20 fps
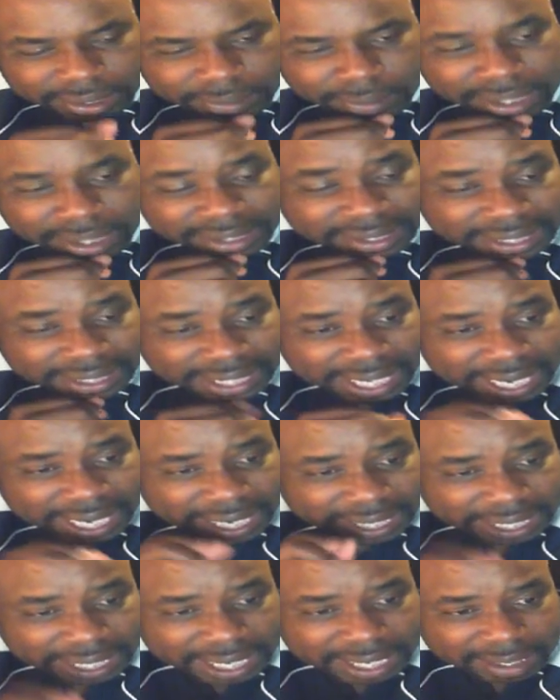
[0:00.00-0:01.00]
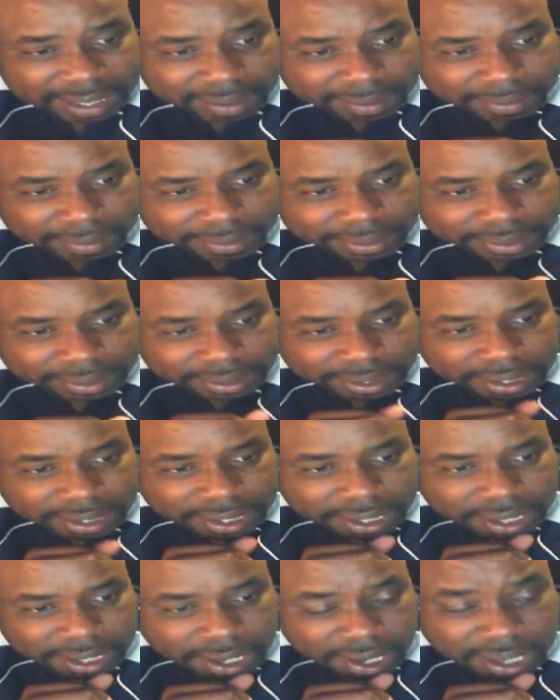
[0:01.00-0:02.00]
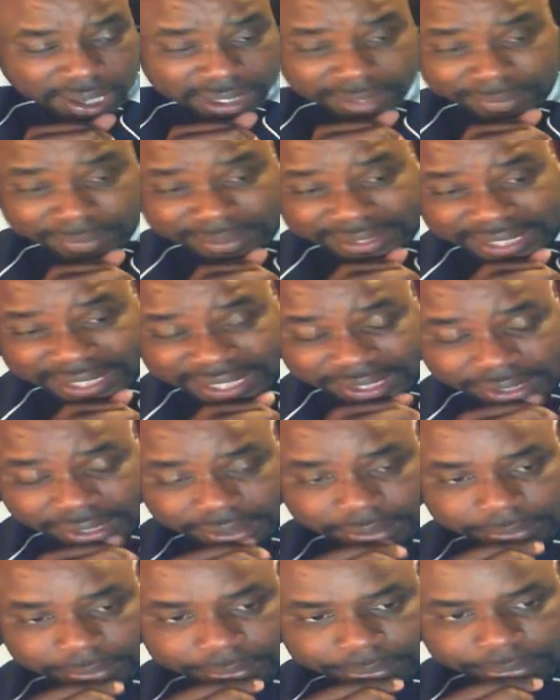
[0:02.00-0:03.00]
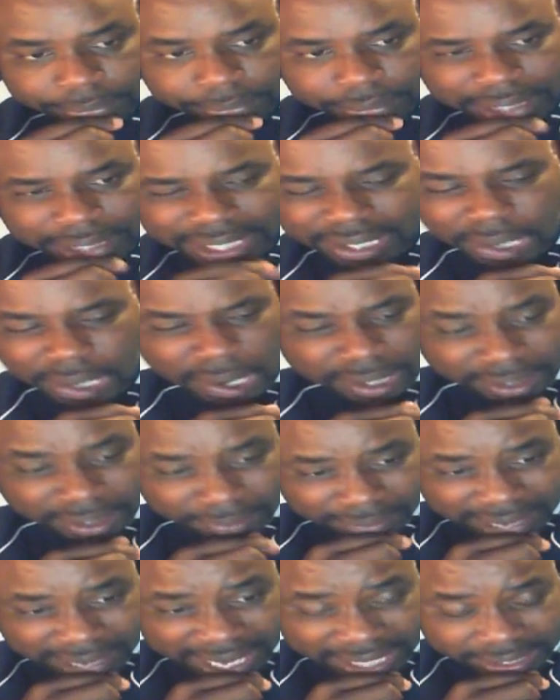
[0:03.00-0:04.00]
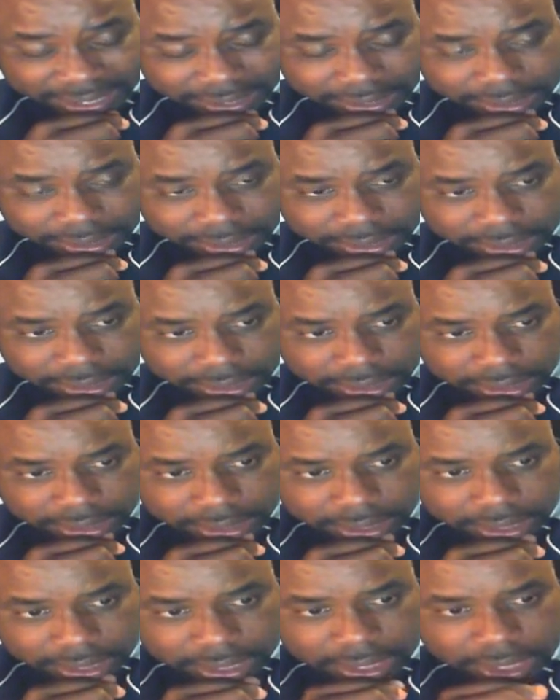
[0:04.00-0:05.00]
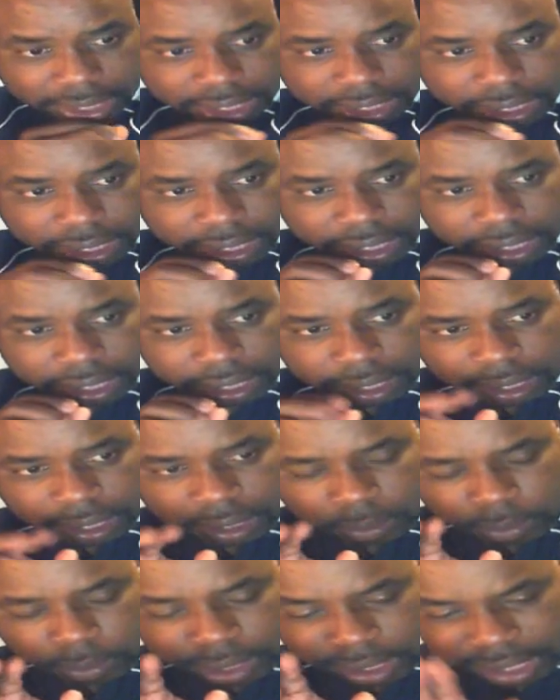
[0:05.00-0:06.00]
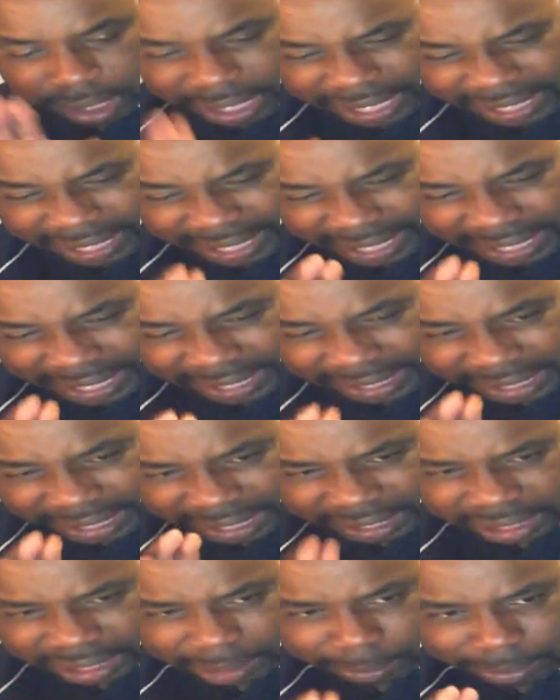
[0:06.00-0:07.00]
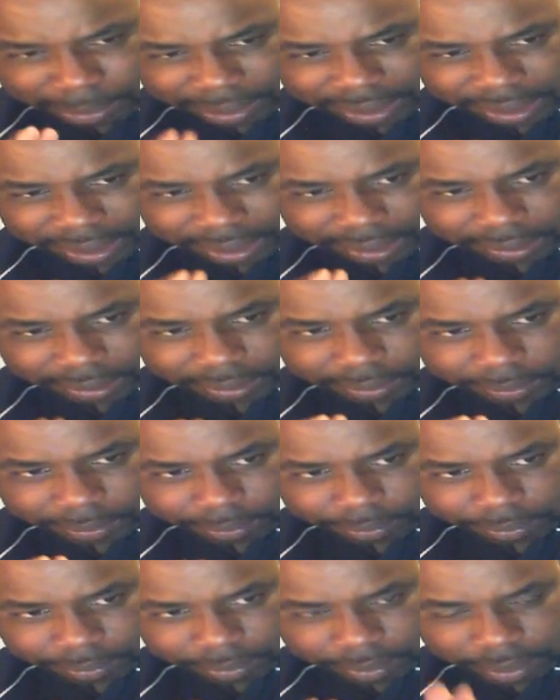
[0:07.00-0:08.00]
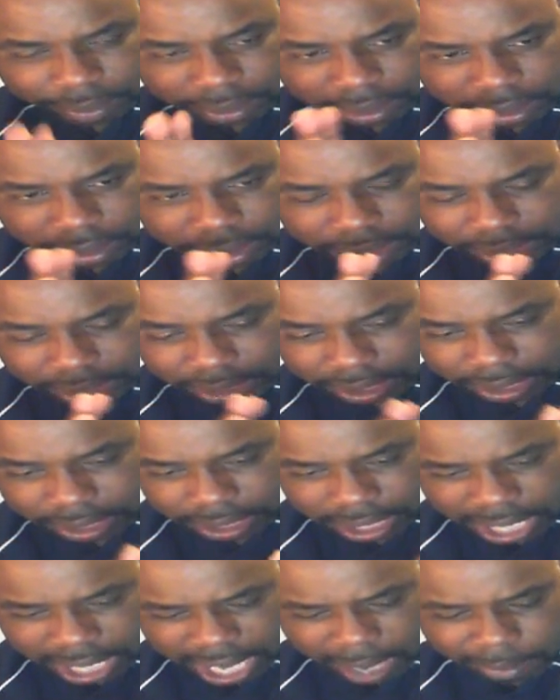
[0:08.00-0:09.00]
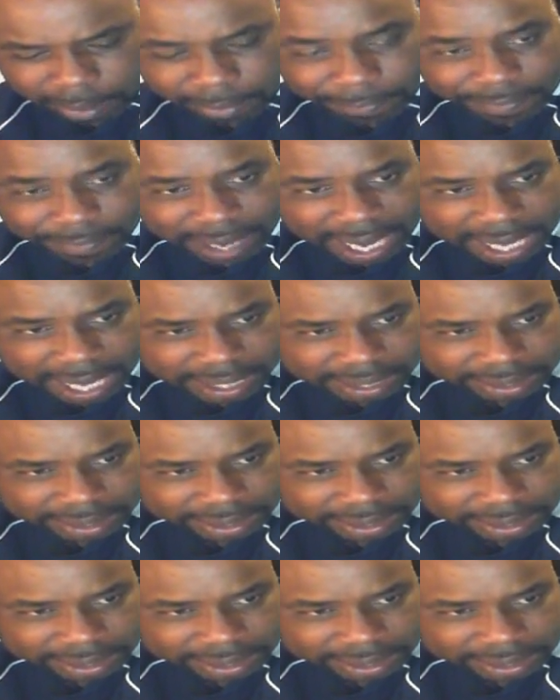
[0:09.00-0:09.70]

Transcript: once again gives authorization. He authorizes. When you look at these systems, our father's